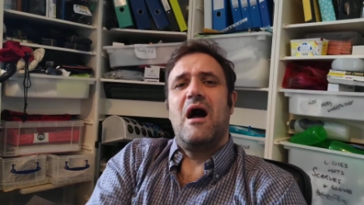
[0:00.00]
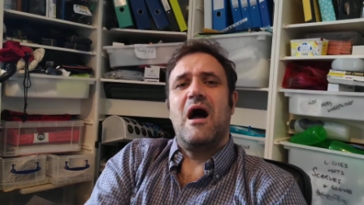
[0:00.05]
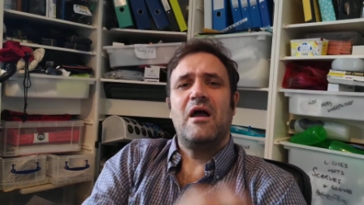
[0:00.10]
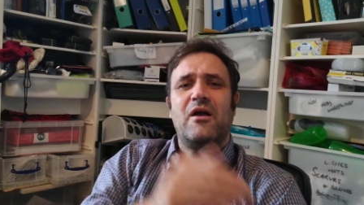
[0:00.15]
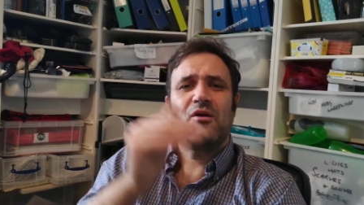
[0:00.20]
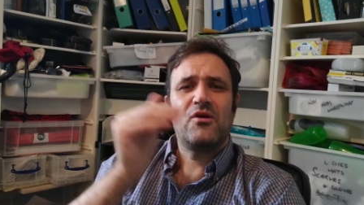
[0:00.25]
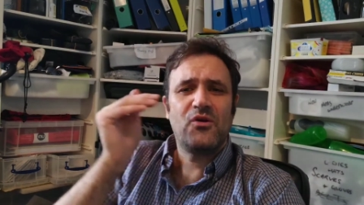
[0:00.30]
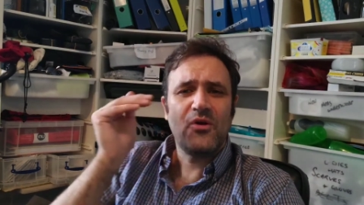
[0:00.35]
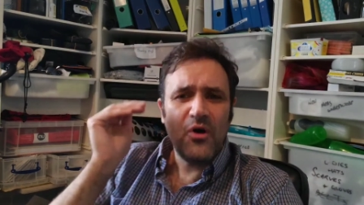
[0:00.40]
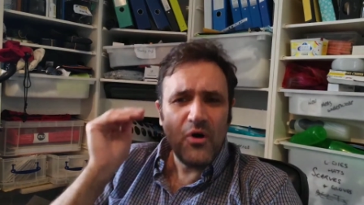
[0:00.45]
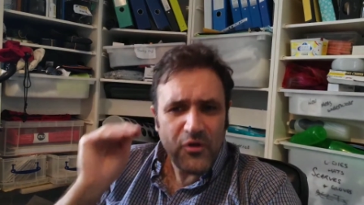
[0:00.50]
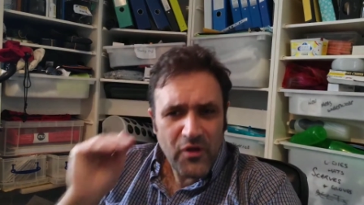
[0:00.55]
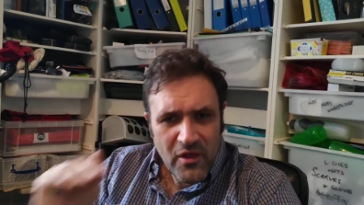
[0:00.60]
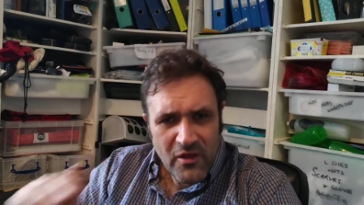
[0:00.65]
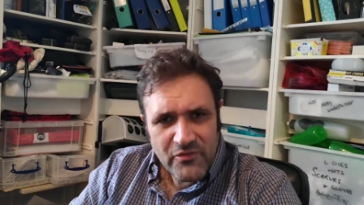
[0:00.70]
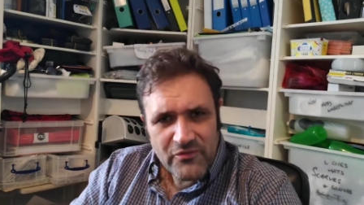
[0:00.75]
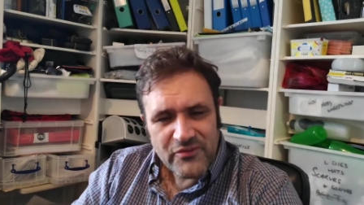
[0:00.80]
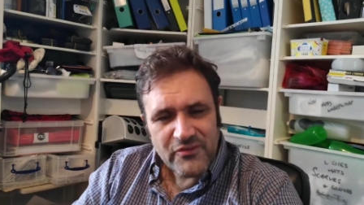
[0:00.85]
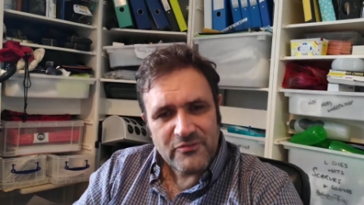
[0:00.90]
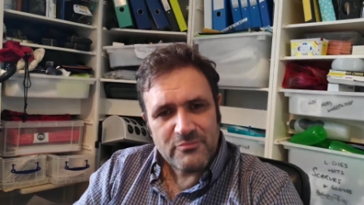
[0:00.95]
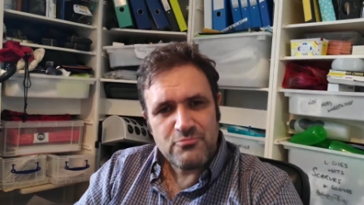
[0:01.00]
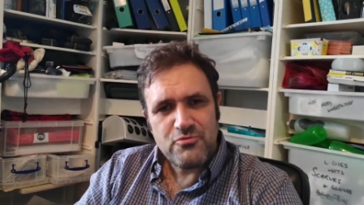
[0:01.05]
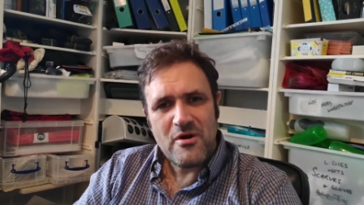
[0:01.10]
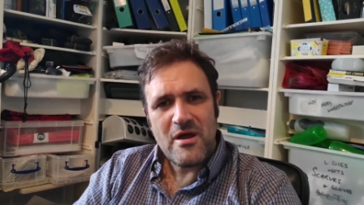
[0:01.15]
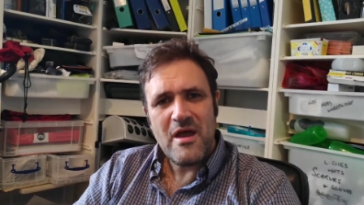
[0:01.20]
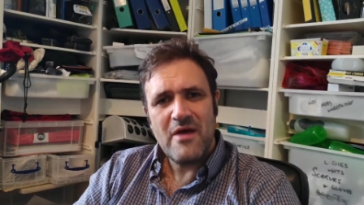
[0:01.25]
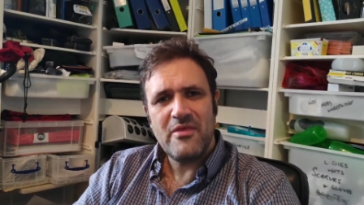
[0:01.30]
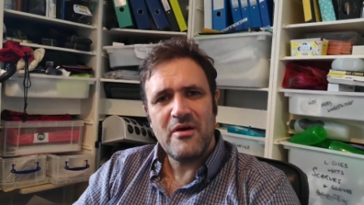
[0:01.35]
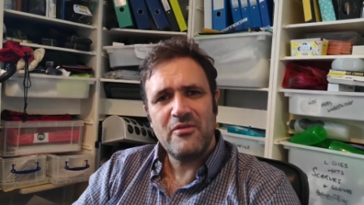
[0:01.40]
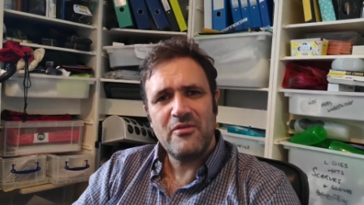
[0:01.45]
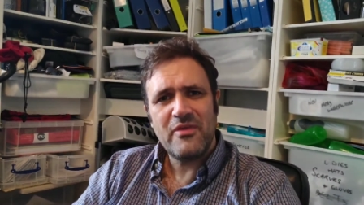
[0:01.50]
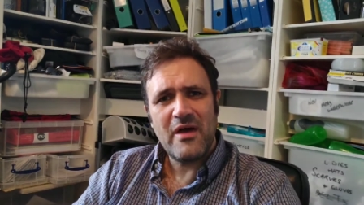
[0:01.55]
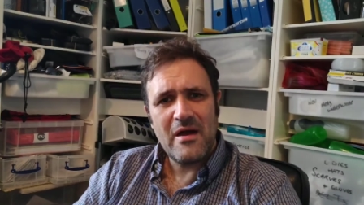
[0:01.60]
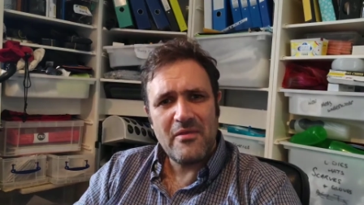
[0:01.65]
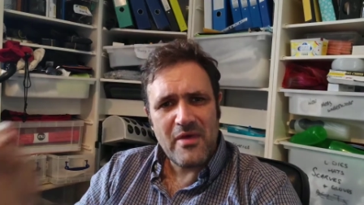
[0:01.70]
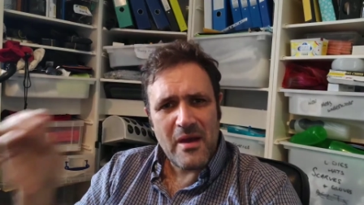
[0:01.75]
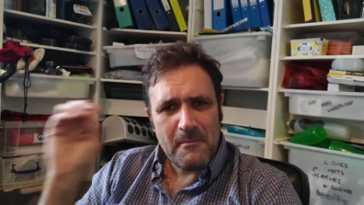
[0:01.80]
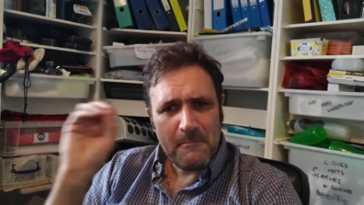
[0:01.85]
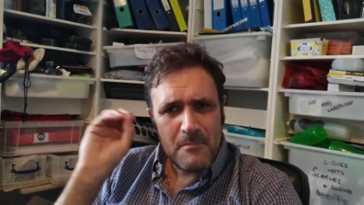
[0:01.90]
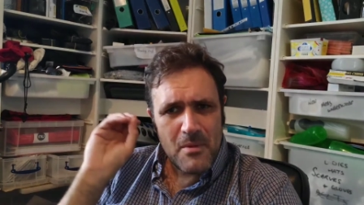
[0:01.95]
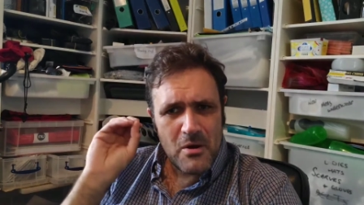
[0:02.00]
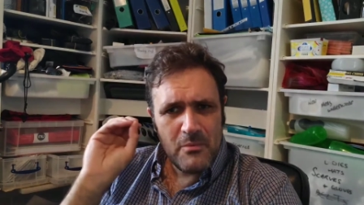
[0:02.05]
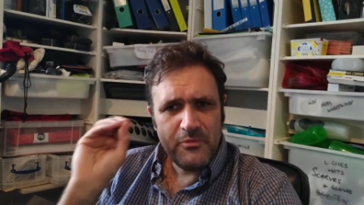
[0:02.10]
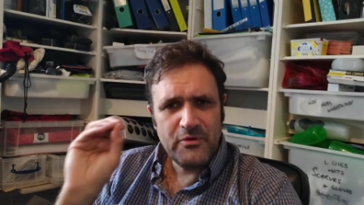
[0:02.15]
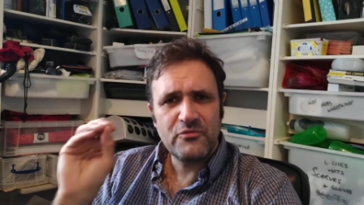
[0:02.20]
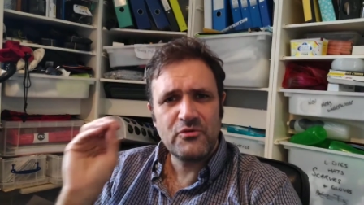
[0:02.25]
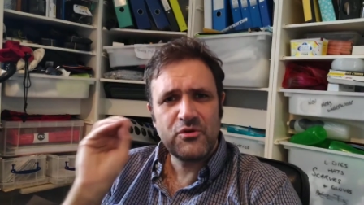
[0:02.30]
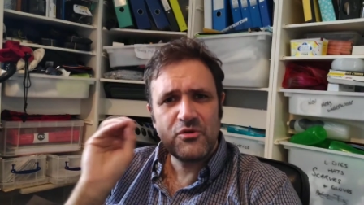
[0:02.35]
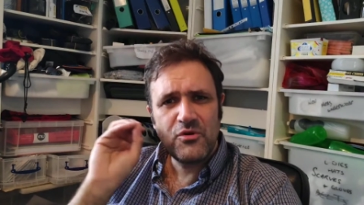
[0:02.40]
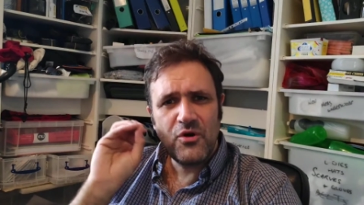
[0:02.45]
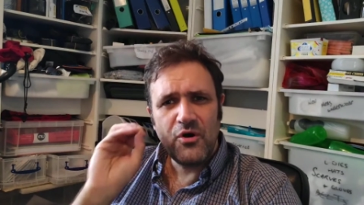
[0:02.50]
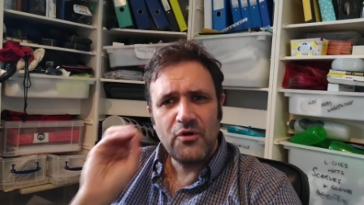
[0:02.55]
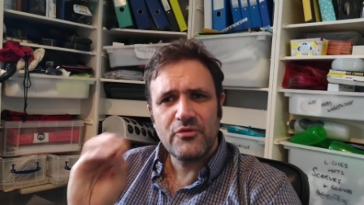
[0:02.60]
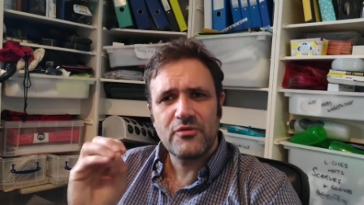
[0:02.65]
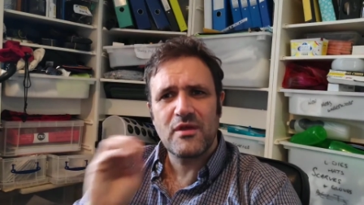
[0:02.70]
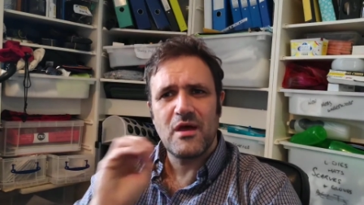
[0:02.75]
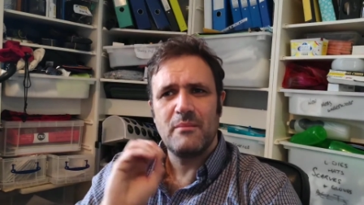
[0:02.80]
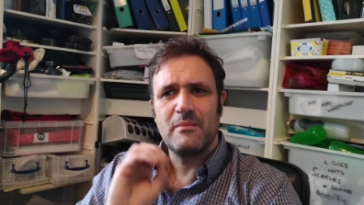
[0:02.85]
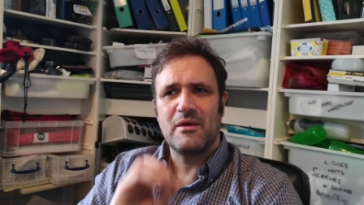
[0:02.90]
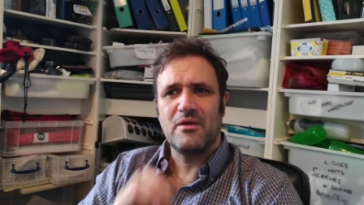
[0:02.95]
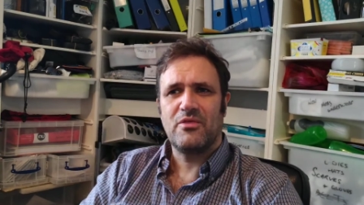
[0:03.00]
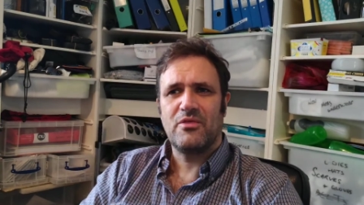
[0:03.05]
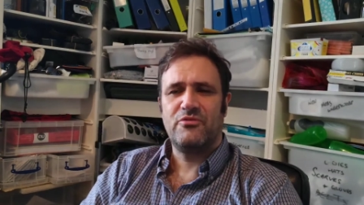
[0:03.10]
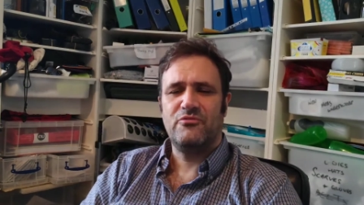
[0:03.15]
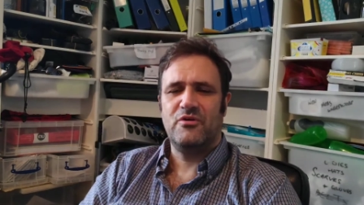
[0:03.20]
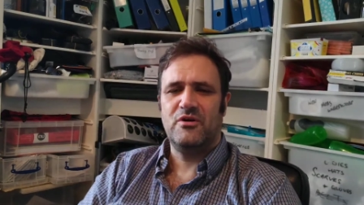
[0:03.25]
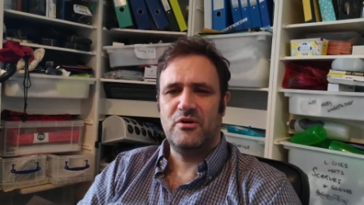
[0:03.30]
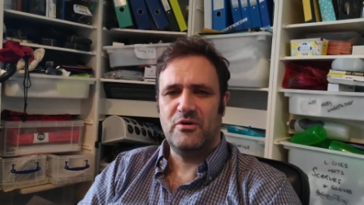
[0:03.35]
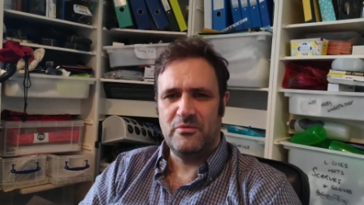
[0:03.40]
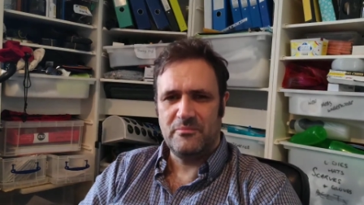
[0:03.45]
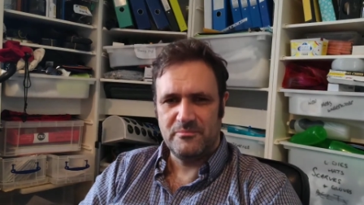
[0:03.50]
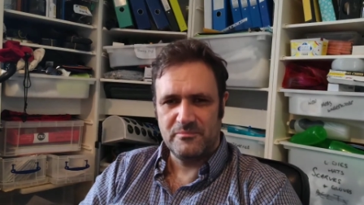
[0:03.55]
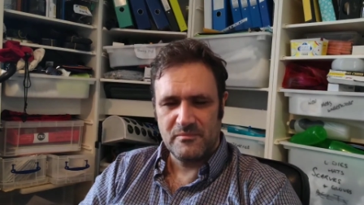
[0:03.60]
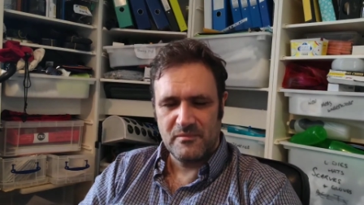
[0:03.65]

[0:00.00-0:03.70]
And God answers prayer, that moment of God coming through.